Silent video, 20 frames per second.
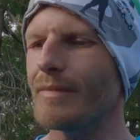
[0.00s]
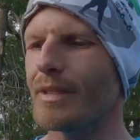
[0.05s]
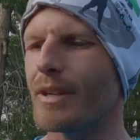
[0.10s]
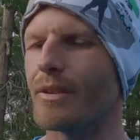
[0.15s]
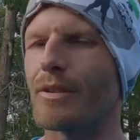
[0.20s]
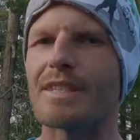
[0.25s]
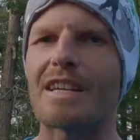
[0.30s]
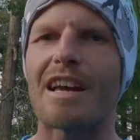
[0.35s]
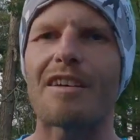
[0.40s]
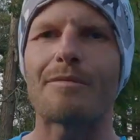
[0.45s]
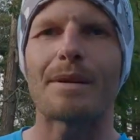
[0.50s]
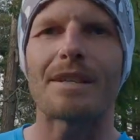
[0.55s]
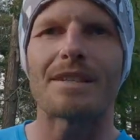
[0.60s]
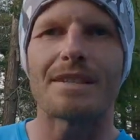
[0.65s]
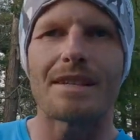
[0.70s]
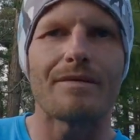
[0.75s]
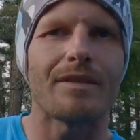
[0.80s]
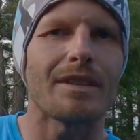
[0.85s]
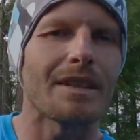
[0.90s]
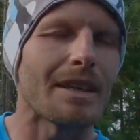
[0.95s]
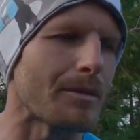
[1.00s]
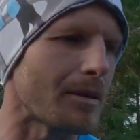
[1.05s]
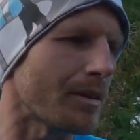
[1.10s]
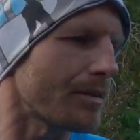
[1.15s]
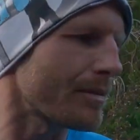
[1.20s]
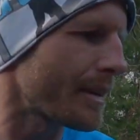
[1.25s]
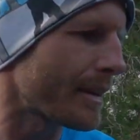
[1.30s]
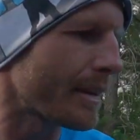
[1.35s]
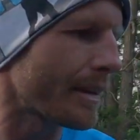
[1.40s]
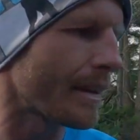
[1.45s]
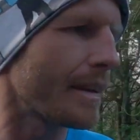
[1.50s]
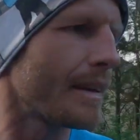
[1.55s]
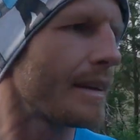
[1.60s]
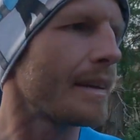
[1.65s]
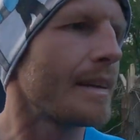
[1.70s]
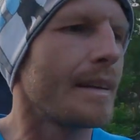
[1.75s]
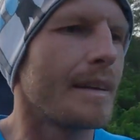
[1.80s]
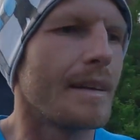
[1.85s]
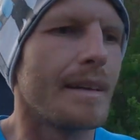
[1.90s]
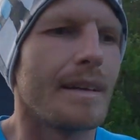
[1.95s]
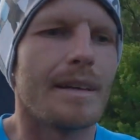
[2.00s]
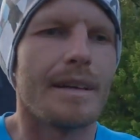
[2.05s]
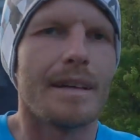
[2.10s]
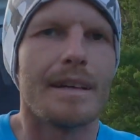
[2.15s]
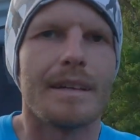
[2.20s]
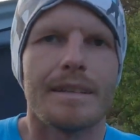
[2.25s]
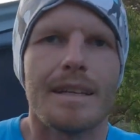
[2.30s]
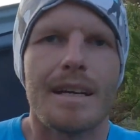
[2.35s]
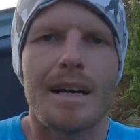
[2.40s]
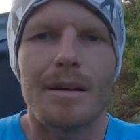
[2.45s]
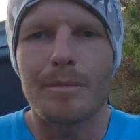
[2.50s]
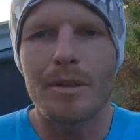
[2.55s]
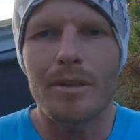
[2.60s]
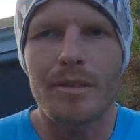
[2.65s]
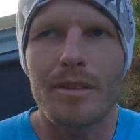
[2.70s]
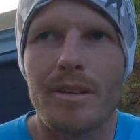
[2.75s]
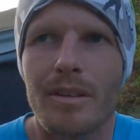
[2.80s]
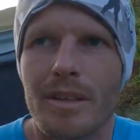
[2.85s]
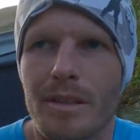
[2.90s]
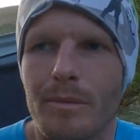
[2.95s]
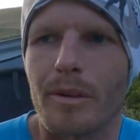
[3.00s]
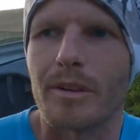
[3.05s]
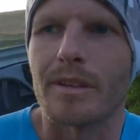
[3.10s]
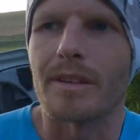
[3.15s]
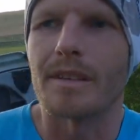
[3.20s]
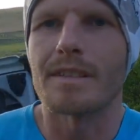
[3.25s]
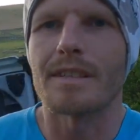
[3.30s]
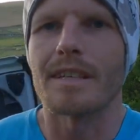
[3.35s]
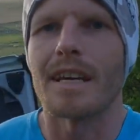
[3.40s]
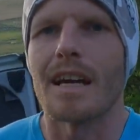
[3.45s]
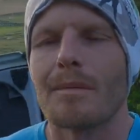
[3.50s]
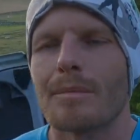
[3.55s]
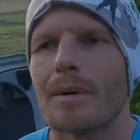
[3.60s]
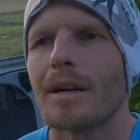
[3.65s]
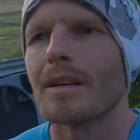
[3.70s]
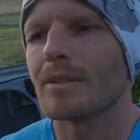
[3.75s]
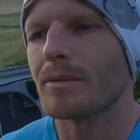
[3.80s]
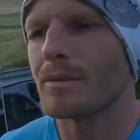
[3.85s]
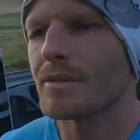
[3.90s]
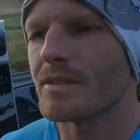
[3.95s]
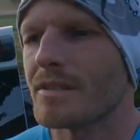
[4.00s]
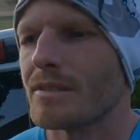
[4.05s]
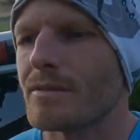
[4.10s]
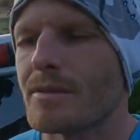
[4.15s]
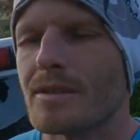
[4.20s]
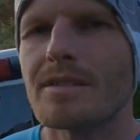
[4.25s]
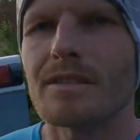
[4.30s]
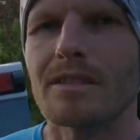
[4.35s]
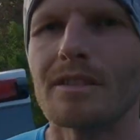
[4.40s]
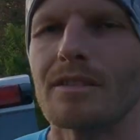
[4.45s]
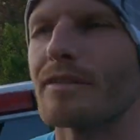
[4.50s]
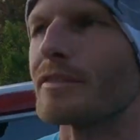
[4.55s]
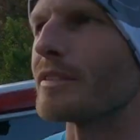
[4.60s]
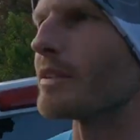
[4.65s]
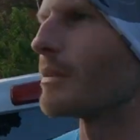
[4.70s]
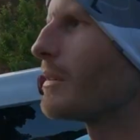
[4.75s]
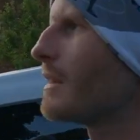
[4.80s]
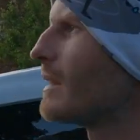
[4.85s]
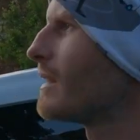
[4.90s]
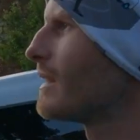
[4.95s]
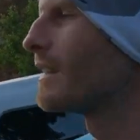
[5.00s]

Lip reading: God, it's 7:30 now already. Yeah, I'm not the only one in this car park. There is still a few.